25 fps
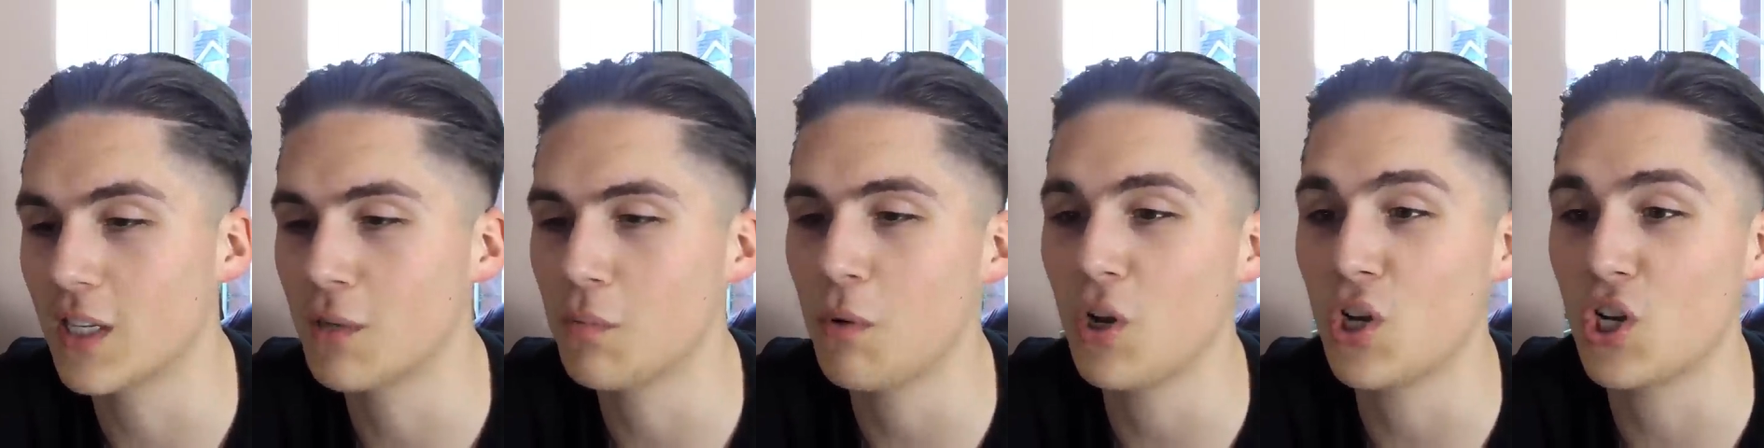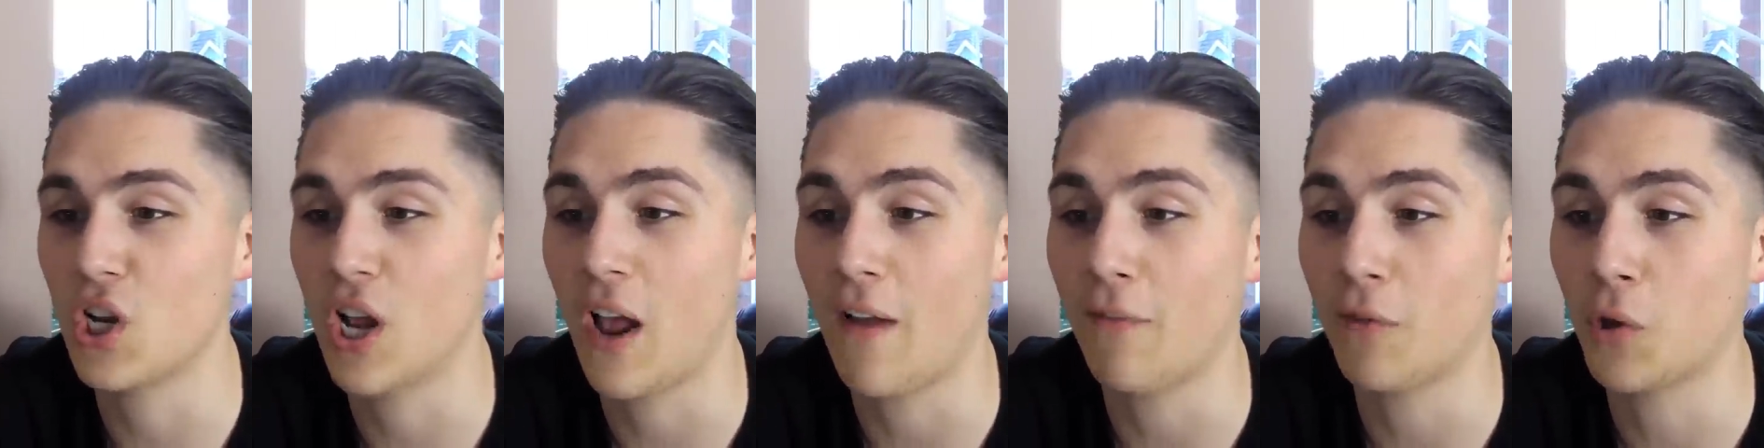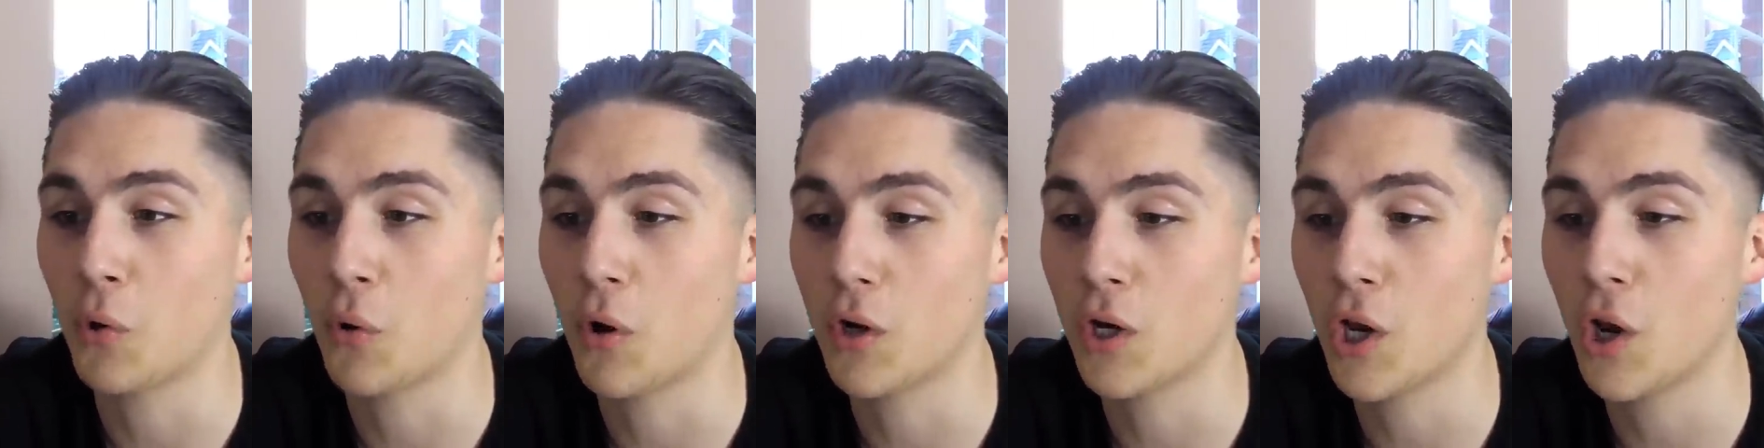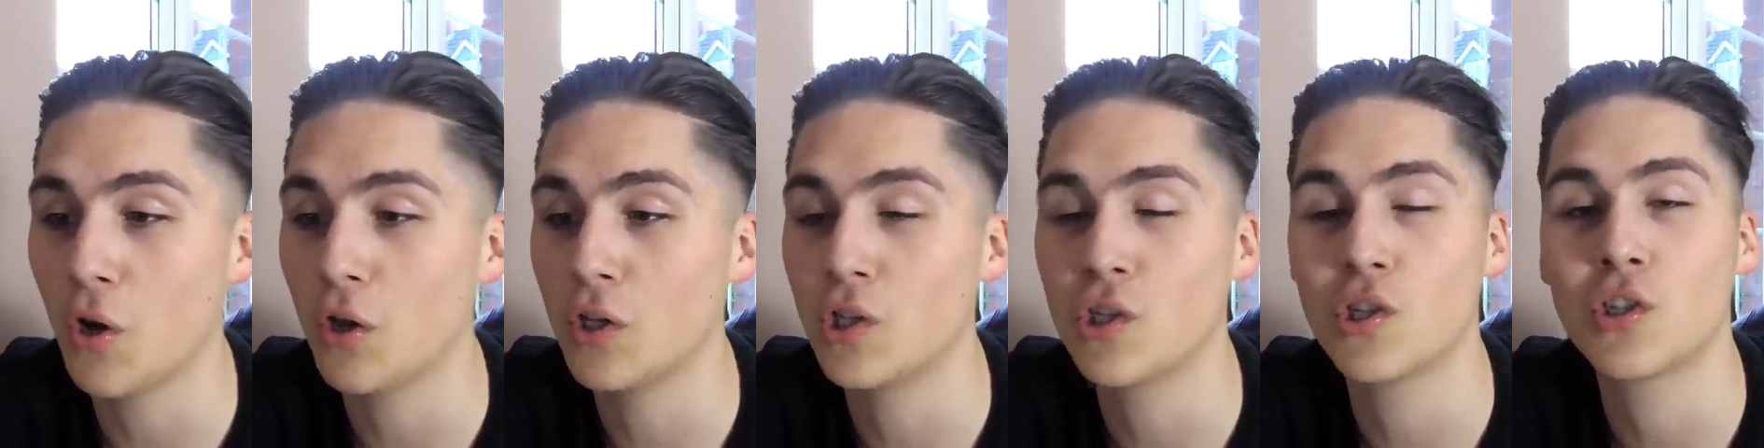especially after
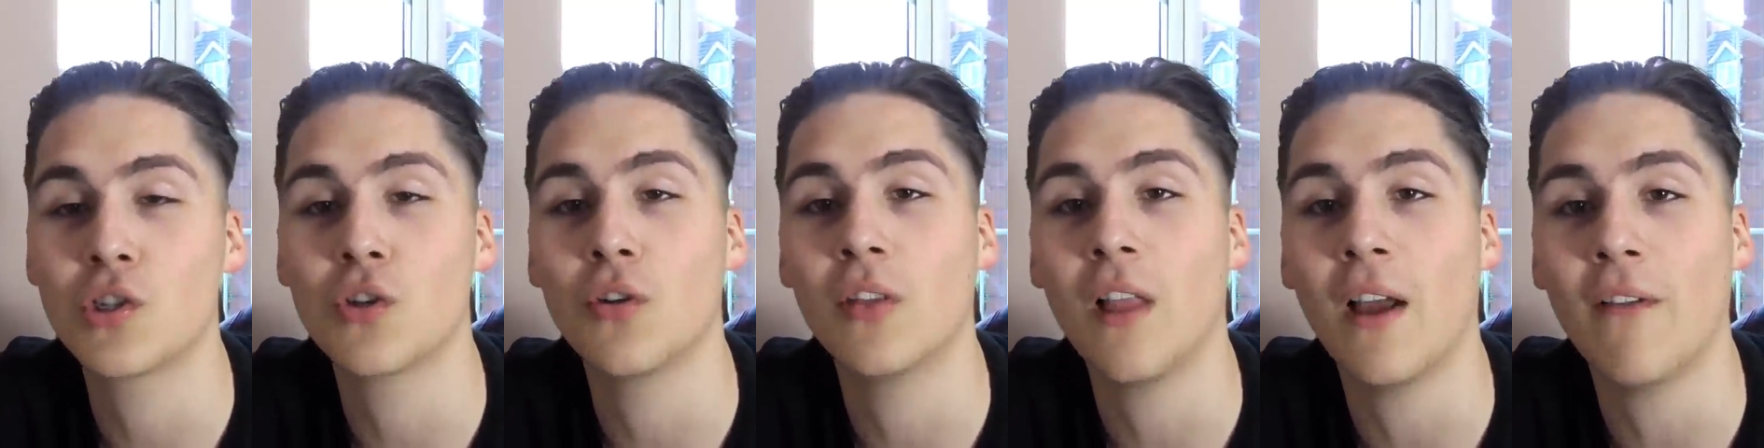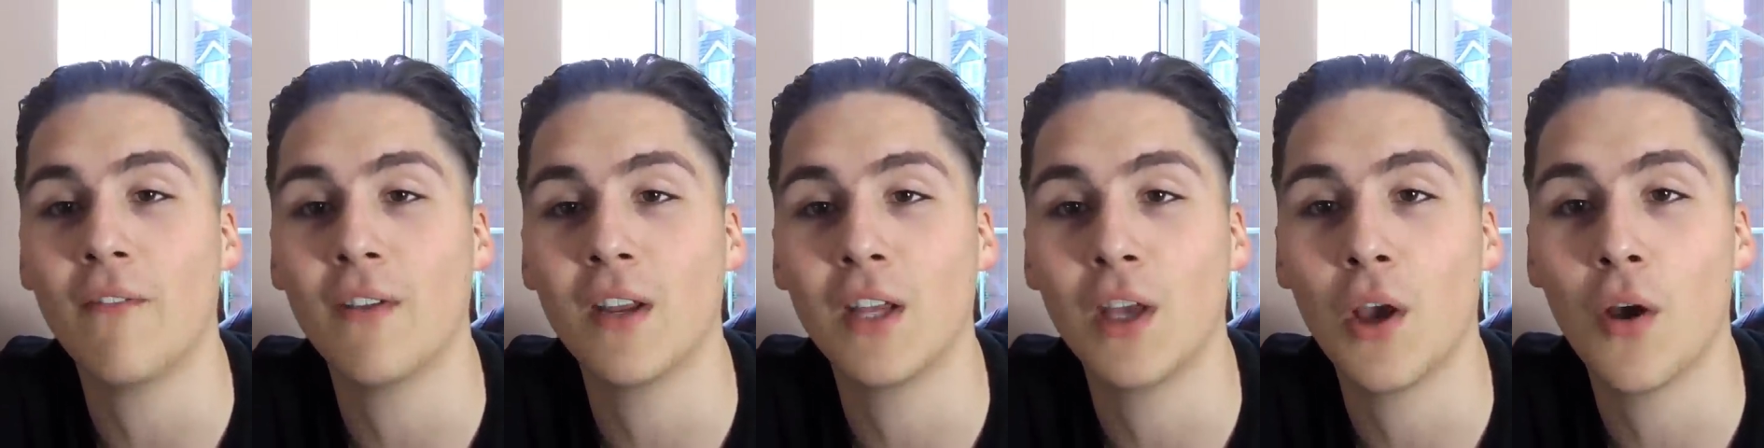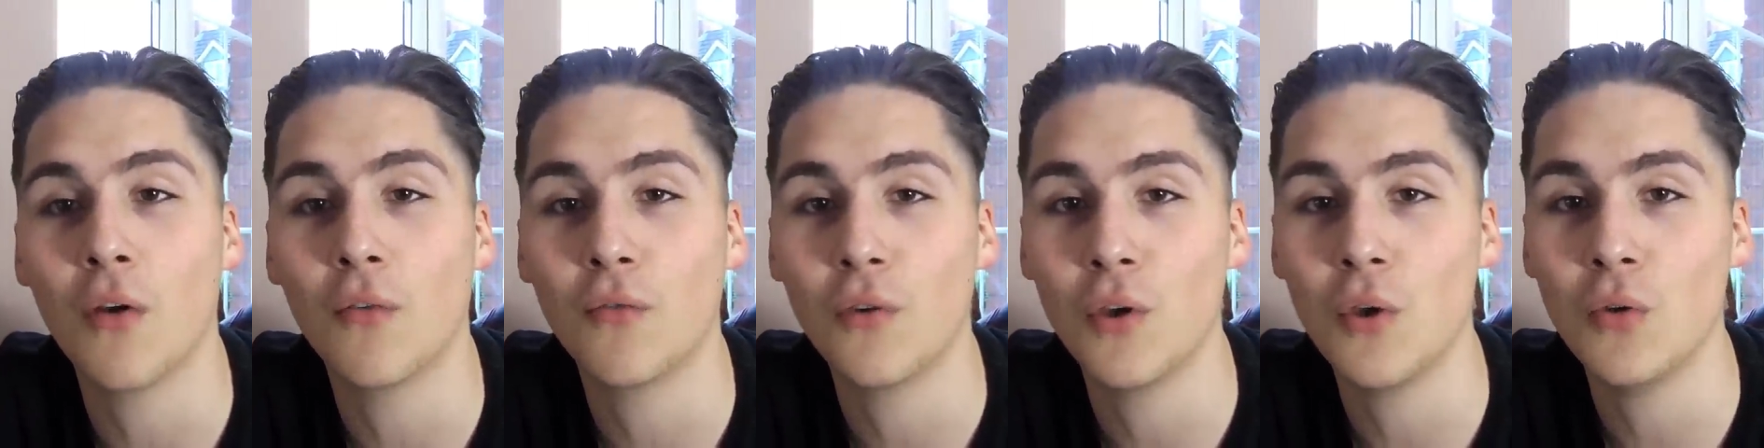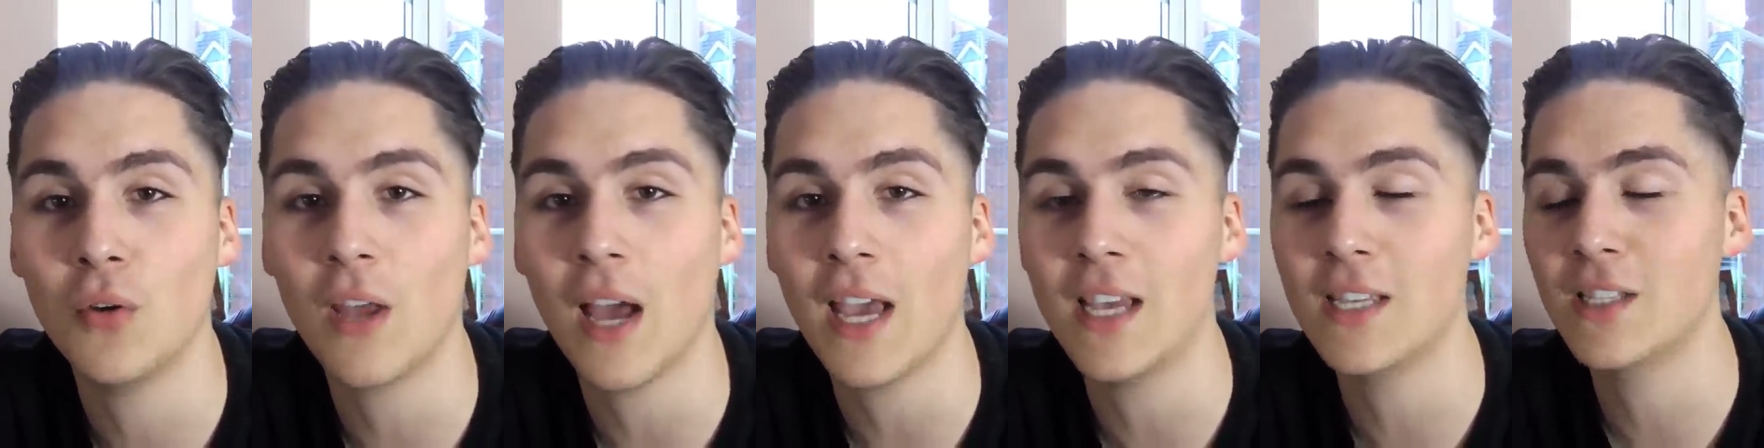I'd only just done that video a
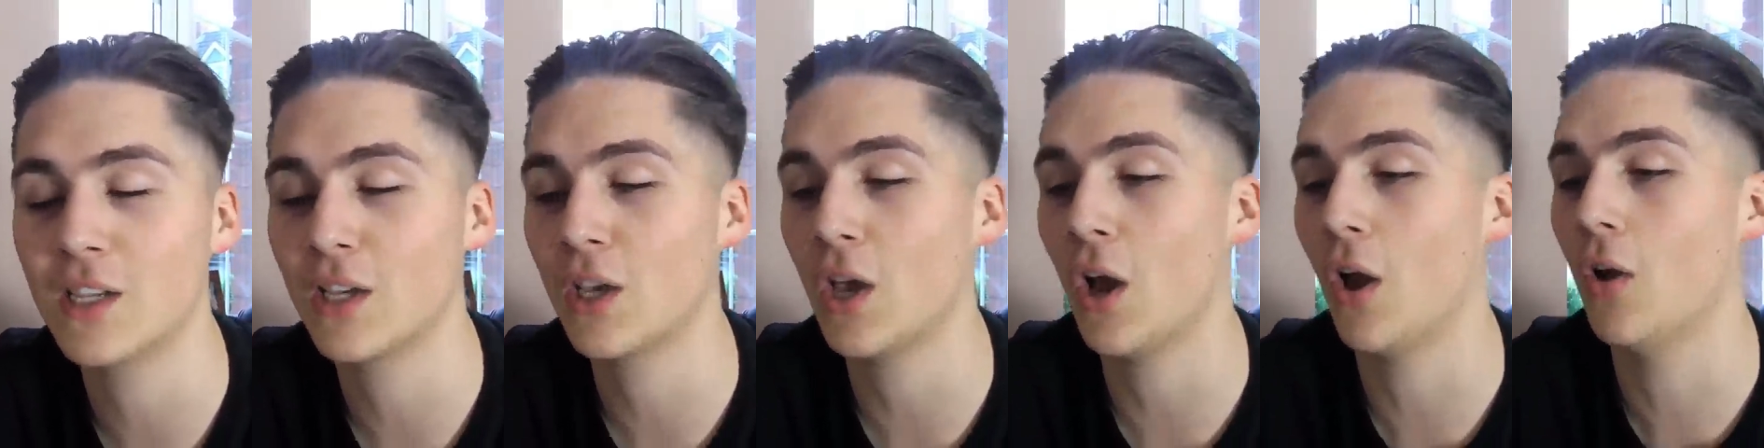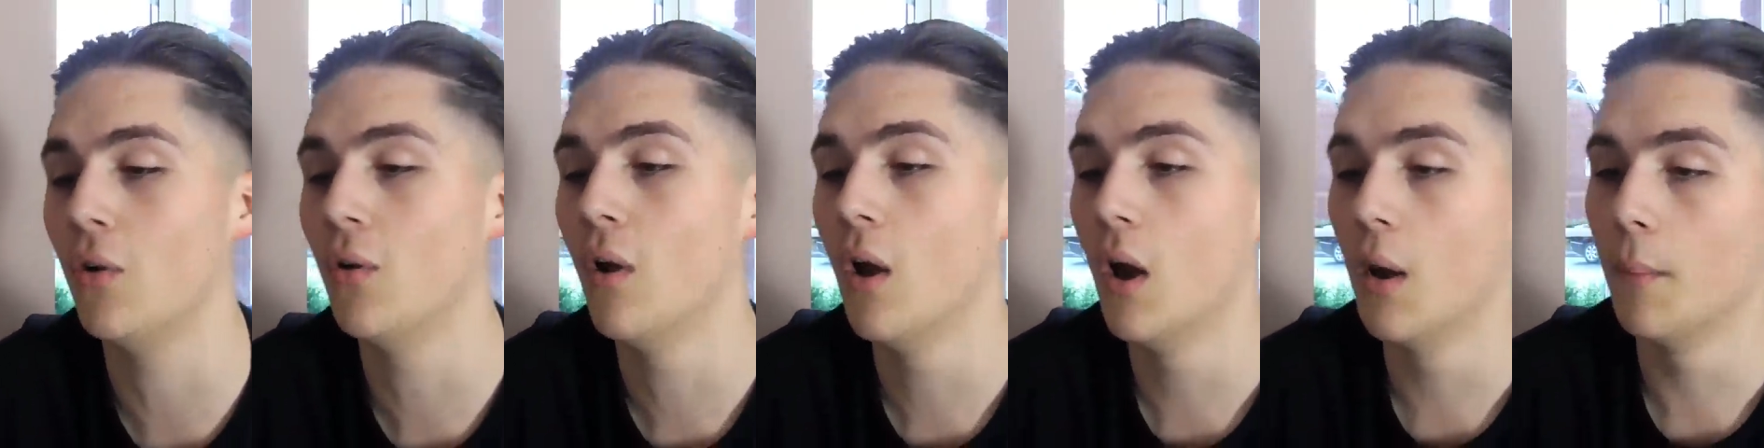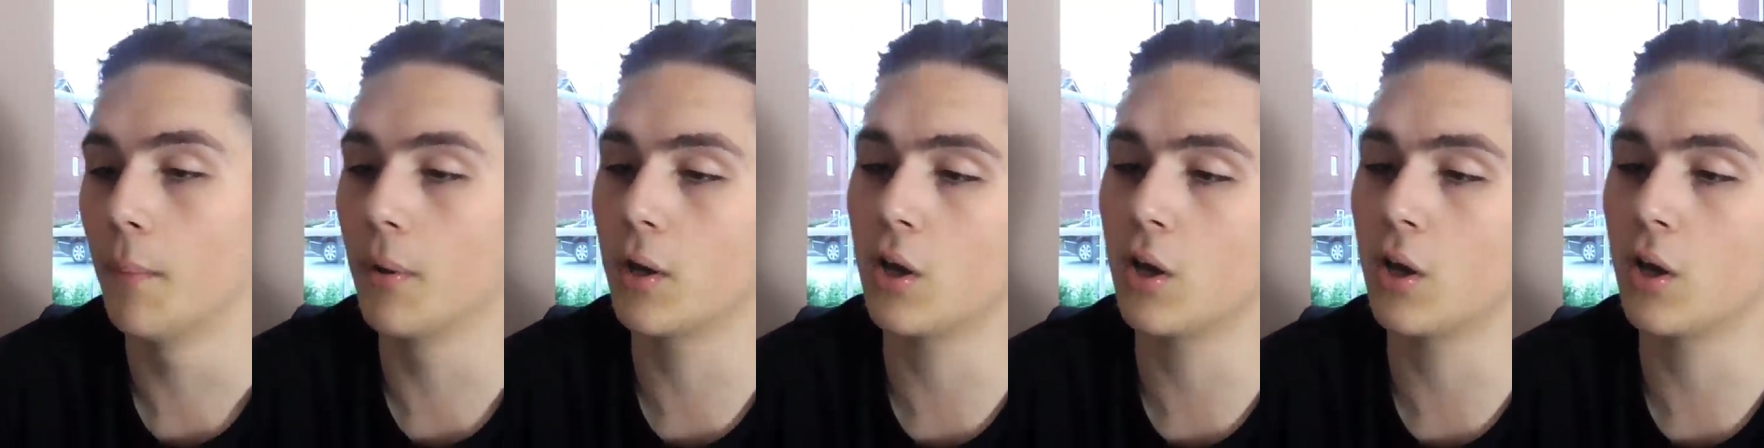few days ago.